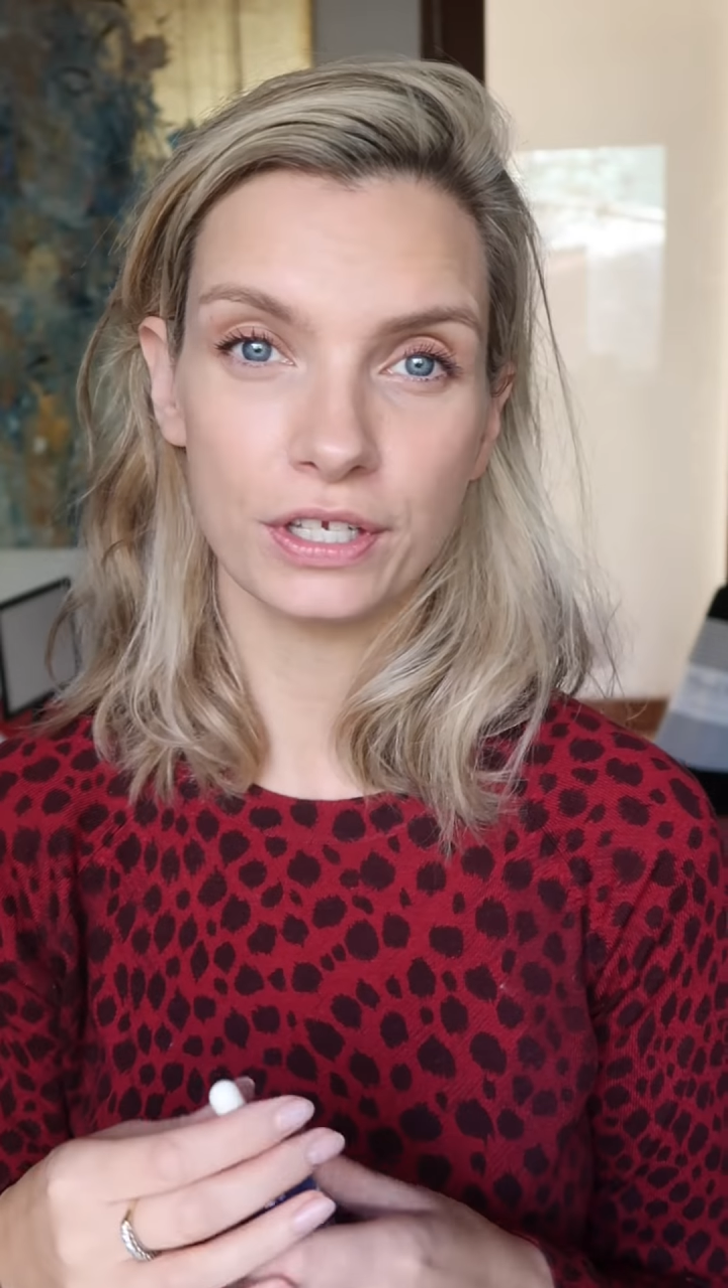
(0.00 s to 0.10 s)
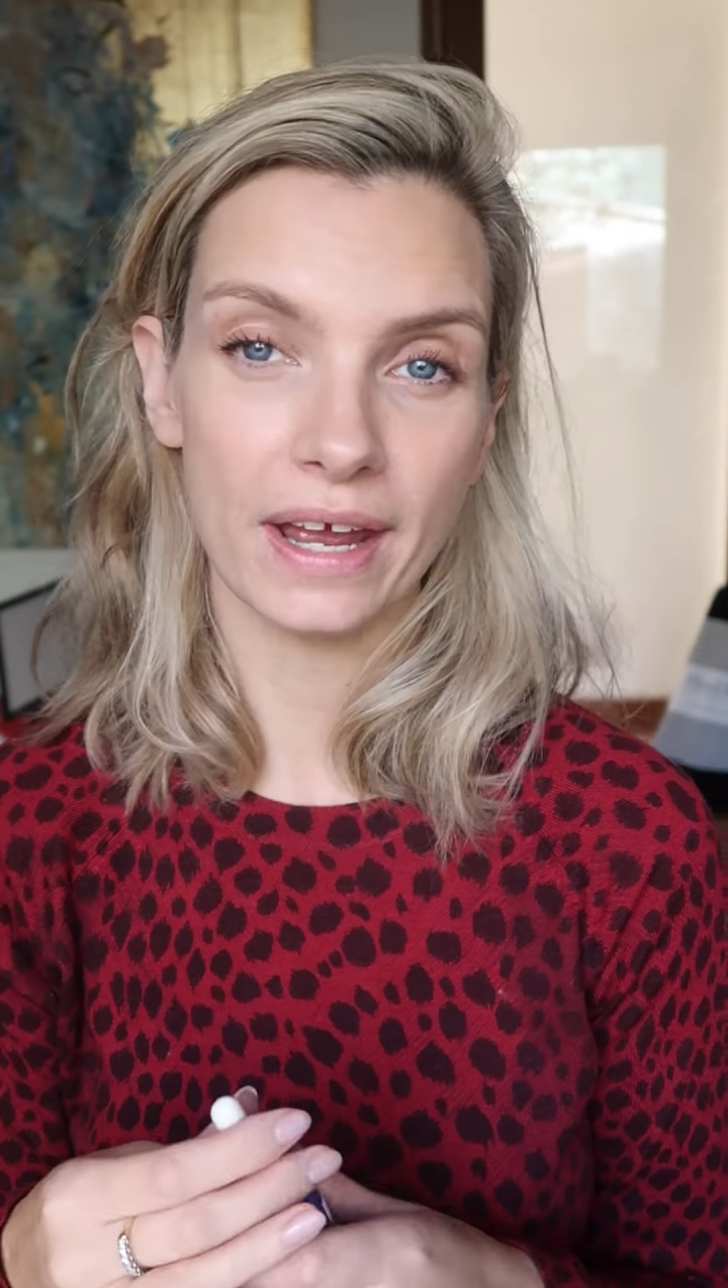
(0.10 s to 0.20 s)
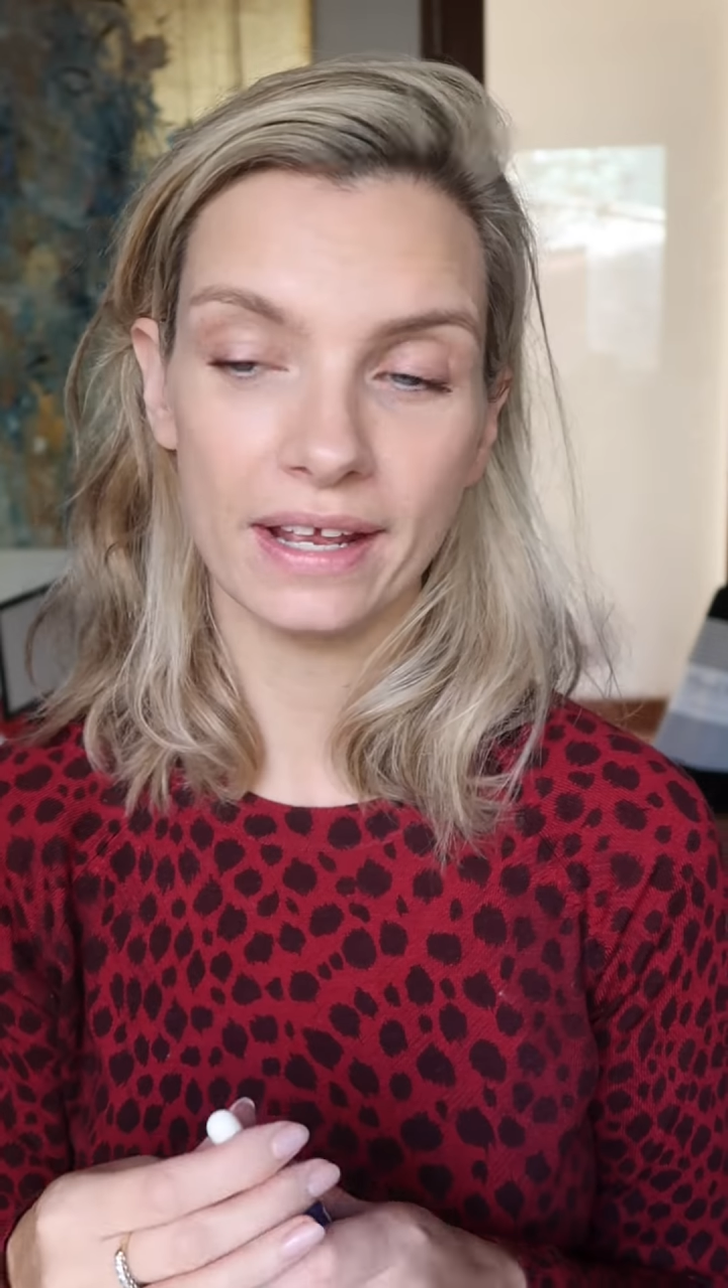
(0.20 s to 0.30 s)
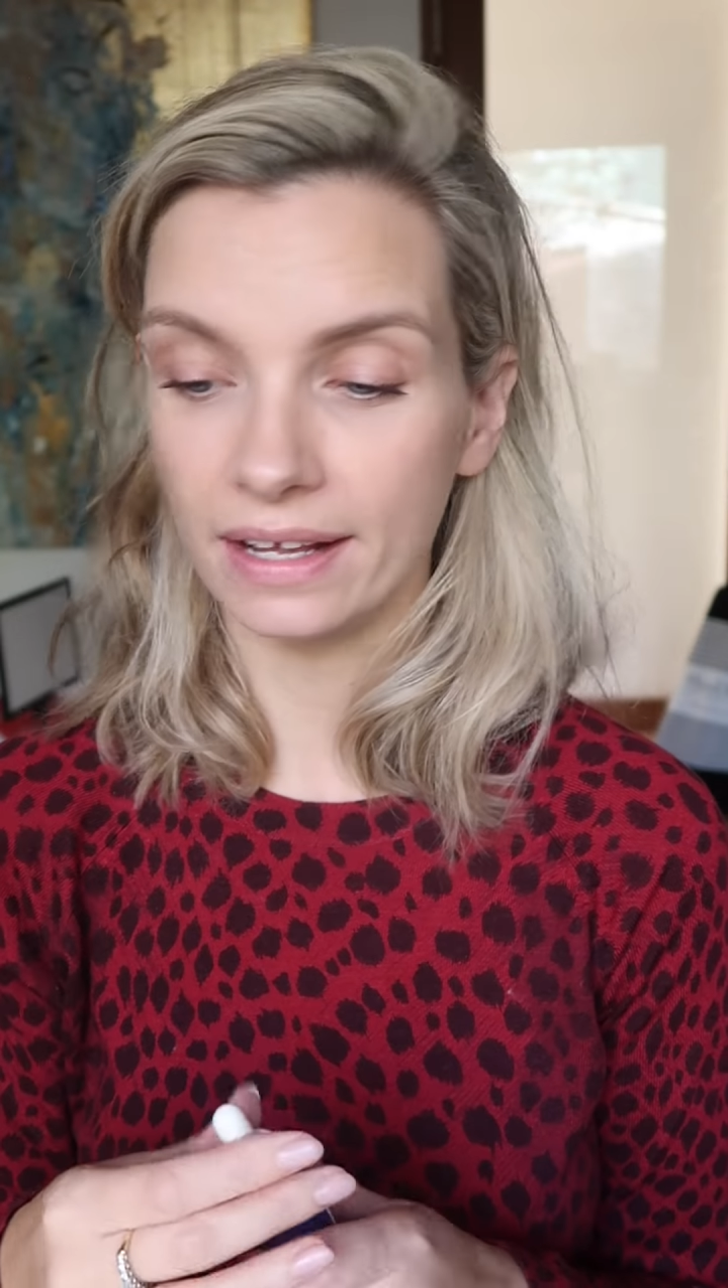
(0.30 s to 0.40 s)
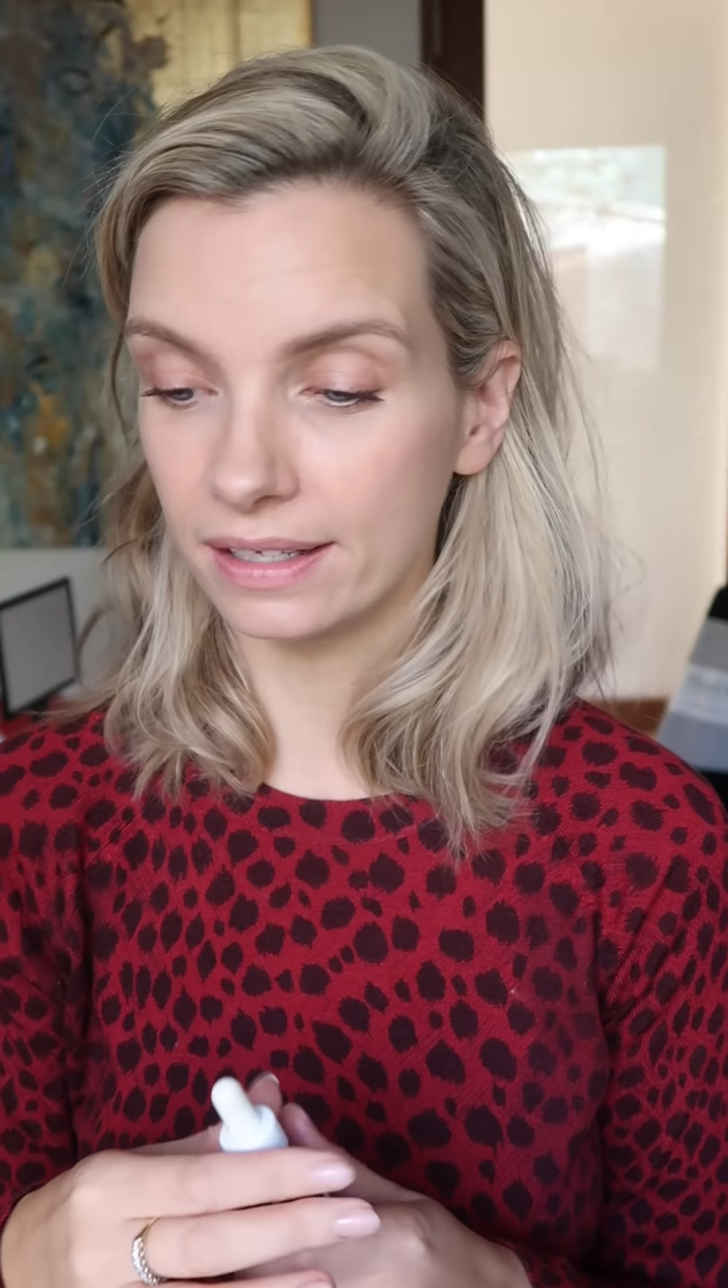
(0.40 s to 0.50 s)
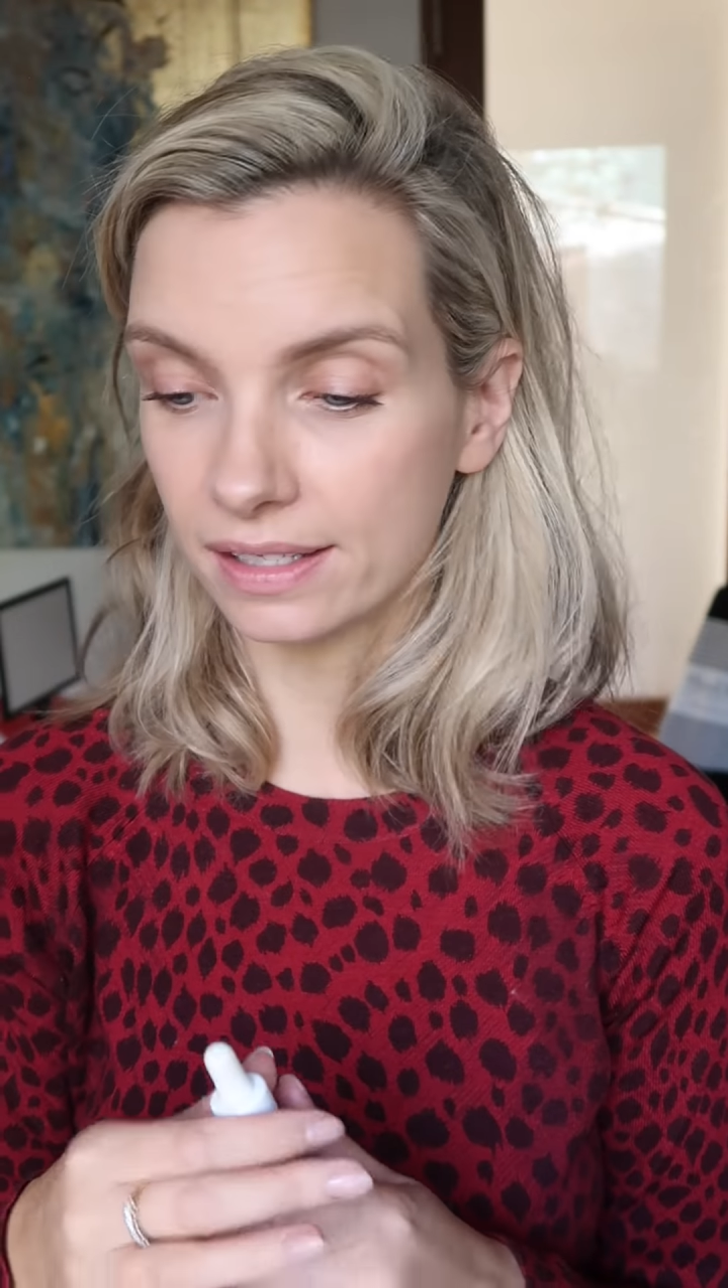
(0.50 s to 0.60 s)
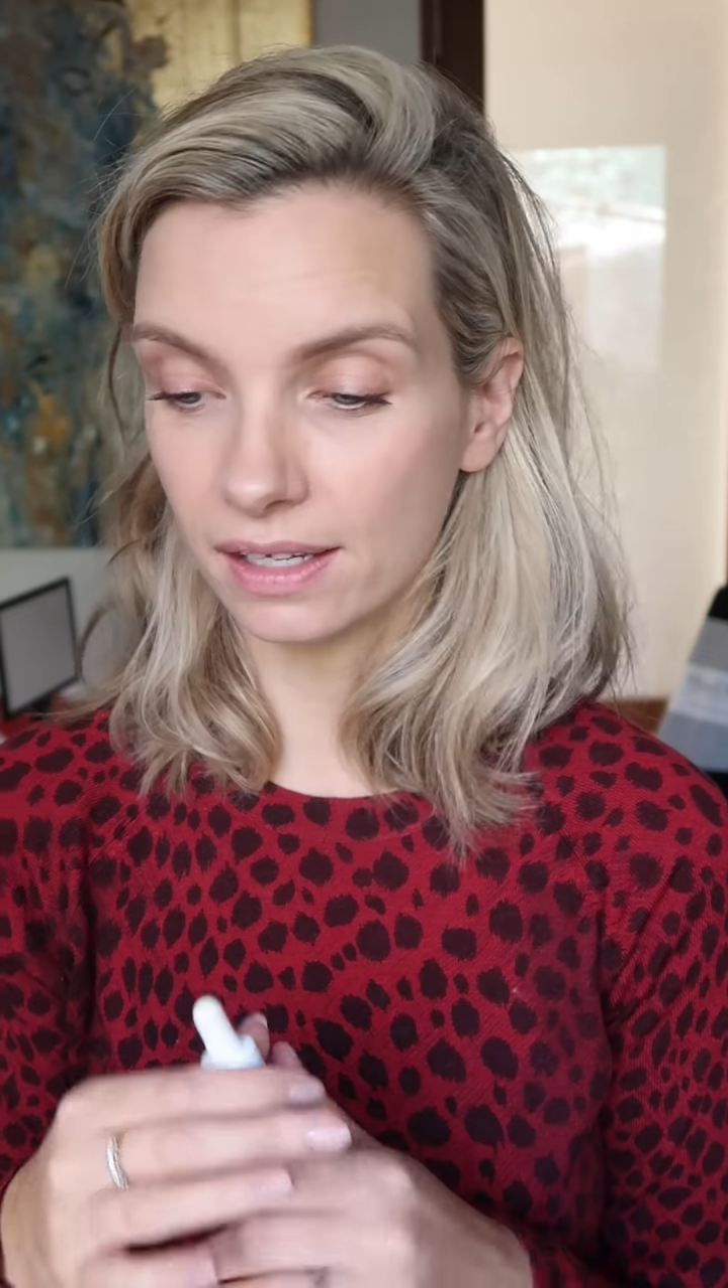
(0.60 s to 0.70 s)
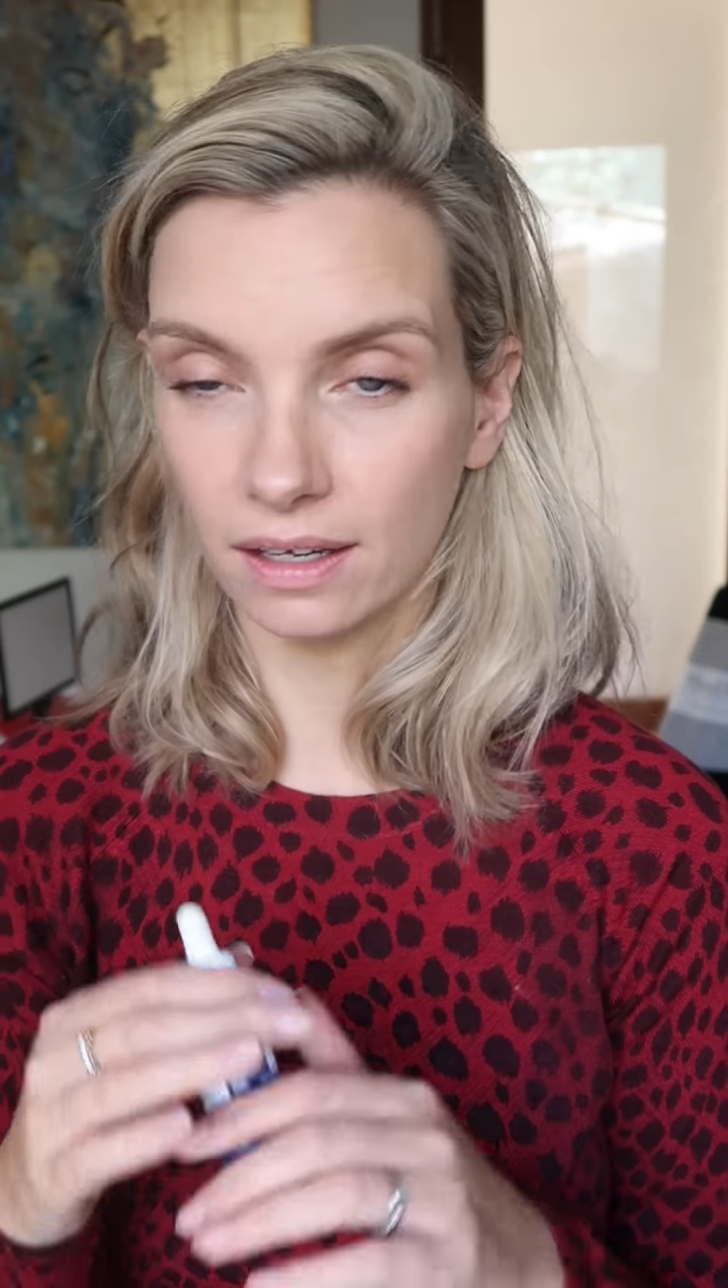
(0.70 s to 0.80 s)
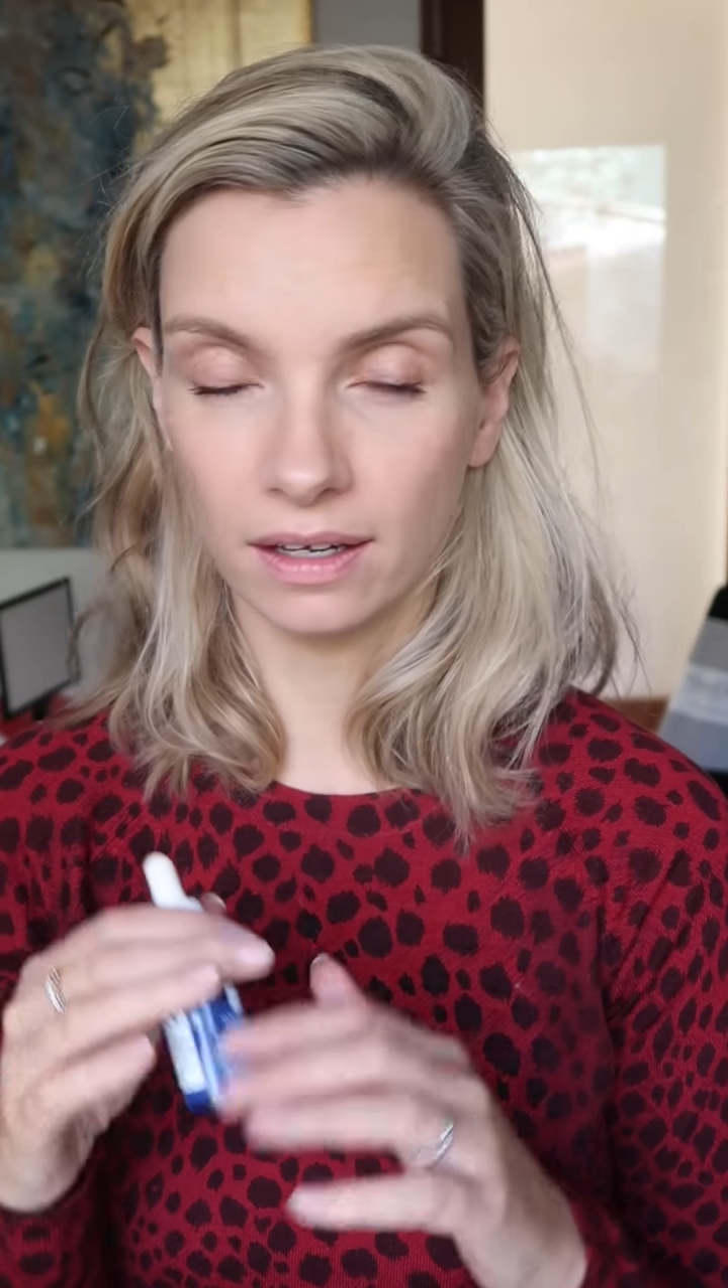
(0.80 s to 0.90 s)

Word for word: say it's